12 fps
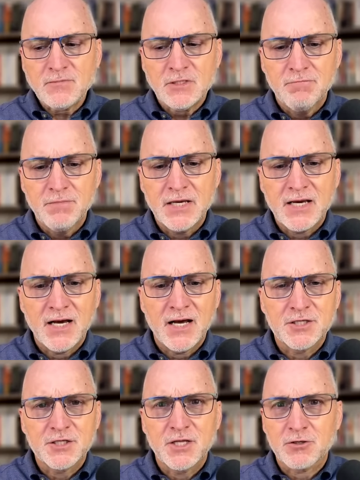
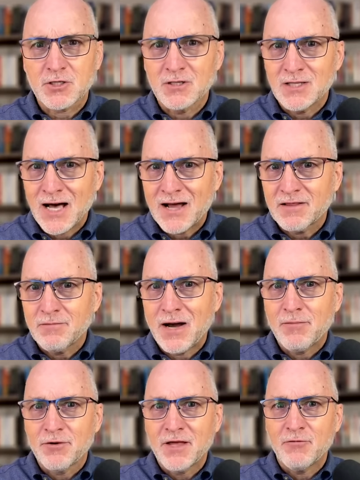Because there's a lot of the
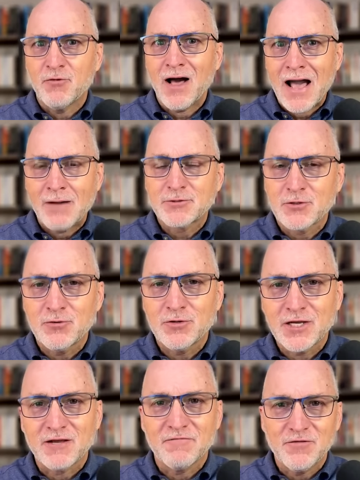Bible that will absolutely
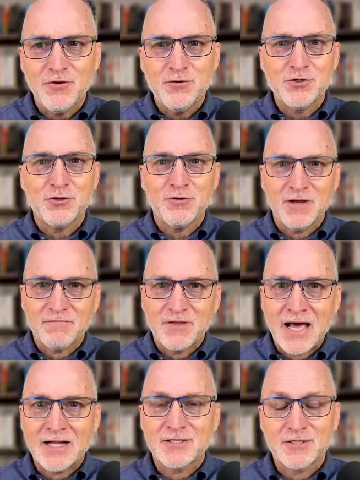confuse you if
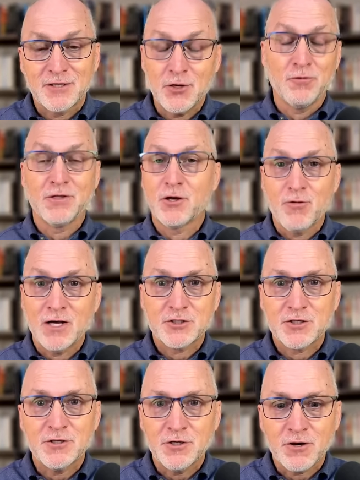that's the only
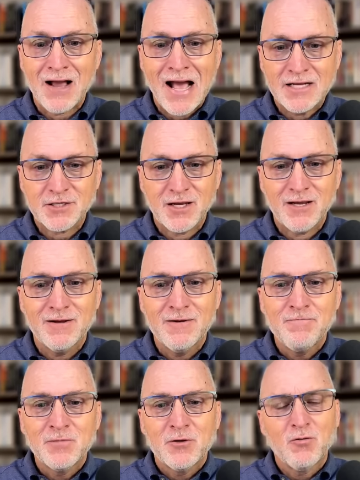question you're asking.
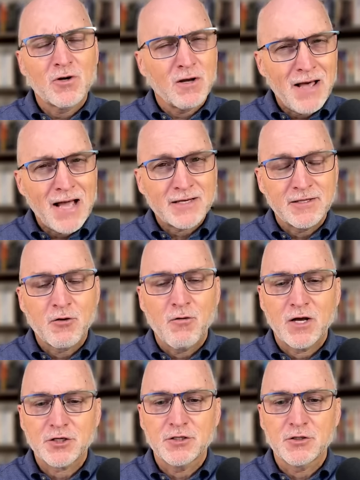We'll come back to the
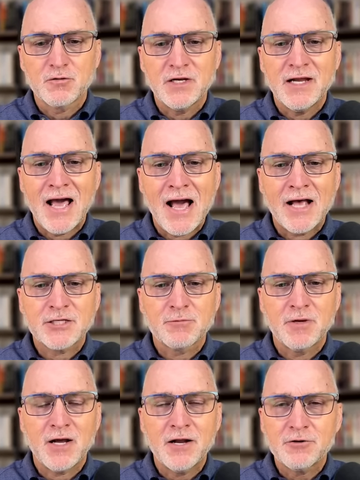questions we need to ask,
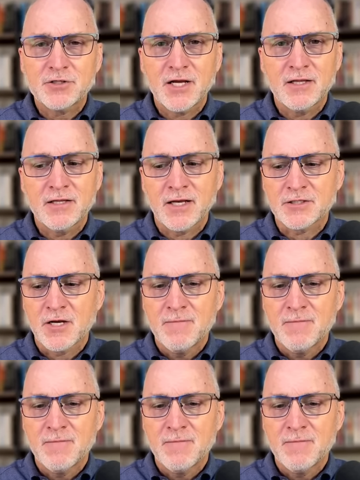but understand this